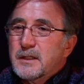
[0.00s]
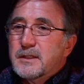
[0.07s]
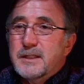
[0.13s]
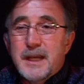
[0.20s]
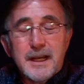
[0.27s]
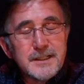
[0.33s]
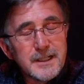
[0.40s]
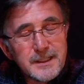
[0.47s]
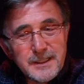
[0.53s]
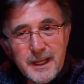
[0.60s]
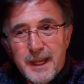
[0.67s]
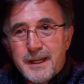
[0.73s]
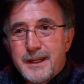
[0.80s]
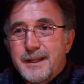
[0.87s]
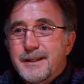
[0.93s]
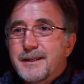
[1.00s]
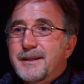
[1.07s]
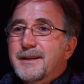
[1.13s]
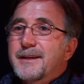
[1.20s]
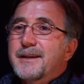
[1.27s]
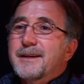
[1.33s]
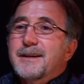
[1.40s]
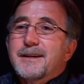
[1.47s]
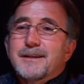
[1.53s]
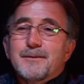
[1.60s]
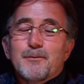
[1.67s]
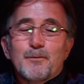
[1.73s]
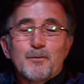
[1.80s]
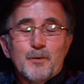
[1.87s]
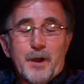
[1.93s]
designated
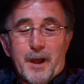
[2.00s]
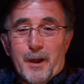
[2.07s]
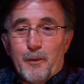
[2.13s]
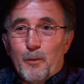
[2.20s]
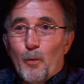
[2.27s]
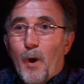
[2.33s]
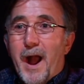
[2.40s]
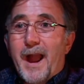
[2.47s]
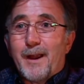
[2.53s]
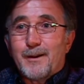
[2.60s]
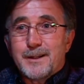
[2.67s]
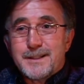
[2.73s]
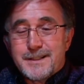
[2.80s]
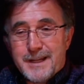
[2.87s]
wireless